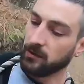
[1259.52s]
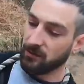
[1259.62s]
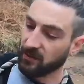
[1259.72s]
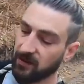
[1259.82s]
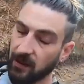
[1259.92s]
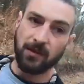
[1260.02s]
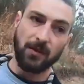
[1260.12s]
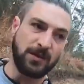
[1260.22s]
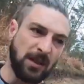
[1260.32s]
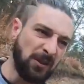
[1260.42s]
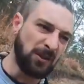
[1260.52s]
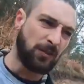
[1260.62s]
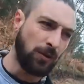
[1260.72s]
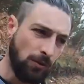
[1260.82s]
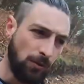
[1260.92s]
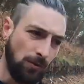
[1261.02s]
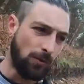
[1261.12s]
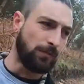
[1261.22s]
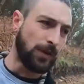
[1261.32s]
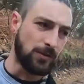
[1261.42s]
So as I say, guys, nothing too
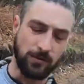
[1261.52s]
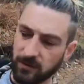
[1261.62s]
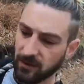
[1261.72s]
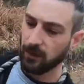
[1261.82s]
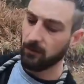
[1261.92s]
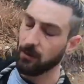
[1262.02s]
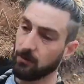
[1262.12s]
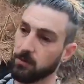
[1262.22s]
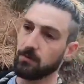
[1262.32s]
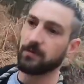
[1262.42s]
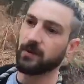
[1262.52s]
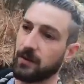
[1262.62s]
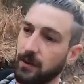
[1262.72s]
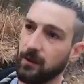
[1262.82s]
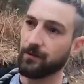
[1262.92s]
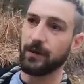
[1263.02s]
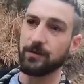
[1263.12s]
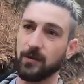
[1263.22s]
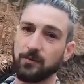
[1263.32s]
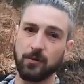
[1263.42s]
adventurous today. Well, saying that,
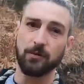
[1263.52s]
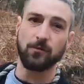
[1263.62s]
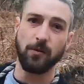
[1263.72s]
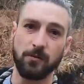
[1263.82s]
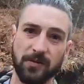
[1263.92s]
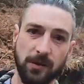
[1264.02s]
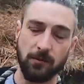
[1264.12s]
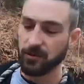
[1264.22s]
found some sort of crime scene.